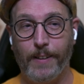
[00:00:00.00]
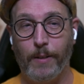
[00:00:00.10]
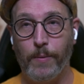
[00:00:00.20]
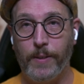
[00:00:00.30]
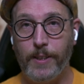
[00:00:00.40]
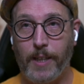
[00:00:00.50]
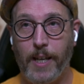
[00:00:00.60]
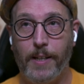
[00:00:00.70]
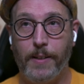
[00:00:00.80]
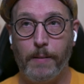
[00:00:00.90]
A release
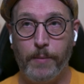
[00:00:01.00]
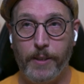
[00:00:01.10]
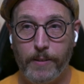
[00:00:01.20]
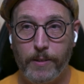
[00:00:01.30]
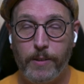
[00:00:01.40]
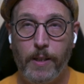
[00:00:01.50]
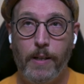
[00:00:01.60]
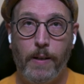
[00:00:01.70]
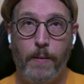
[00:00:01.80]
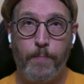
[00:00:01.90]
candidate means
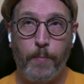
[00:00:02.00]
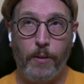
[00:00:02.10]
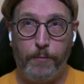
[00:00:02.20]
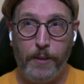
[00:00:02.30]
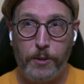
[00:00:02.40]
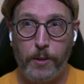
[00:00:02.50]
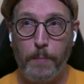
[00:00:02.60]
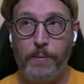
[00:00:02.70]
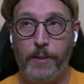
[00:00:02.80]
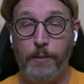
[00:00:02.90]
feature
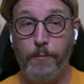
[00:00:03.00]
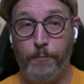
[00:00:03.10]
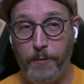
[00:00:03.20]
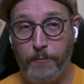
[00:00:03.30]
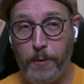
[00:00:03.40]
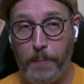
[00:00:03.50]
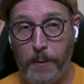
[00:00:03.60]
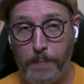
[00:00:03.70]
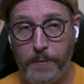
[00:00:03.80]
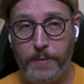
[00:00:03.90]
complete, fit for
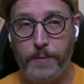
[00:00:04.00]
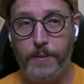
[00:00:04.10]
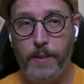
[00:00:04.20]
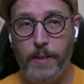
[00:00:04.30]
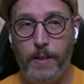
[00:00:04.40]
purpose.